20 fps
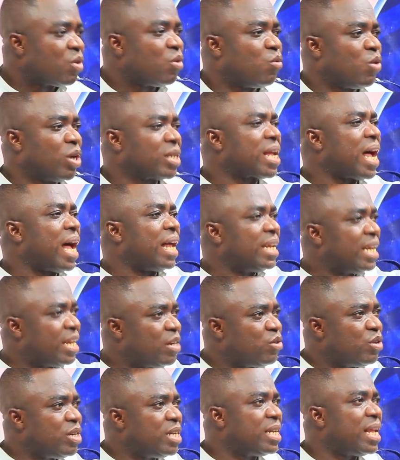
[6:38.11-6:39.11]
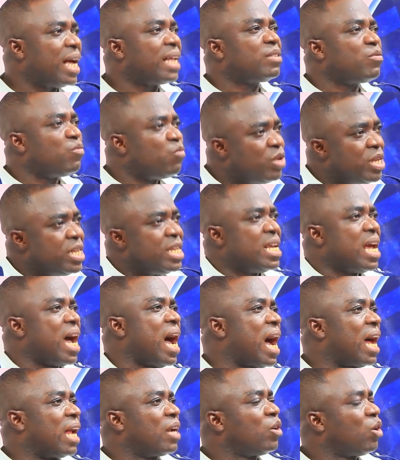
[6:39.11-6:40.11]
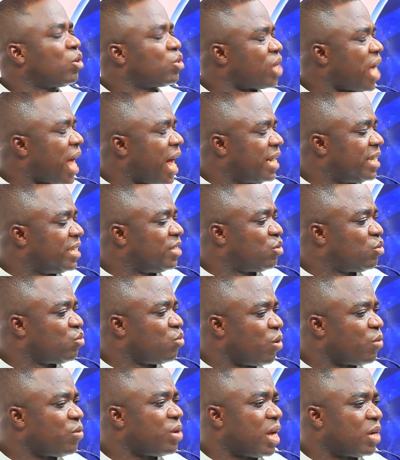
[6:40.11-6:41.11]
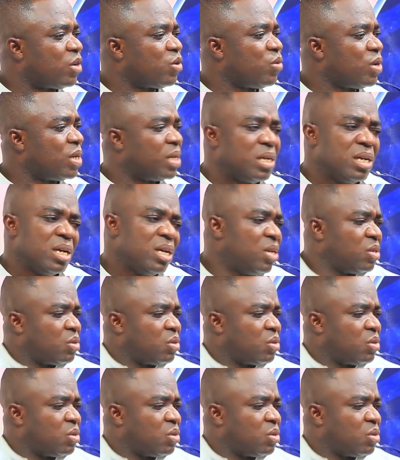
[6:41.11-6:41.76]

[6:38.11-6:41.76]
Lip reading: What are they doing that we are not adding to what we are doing?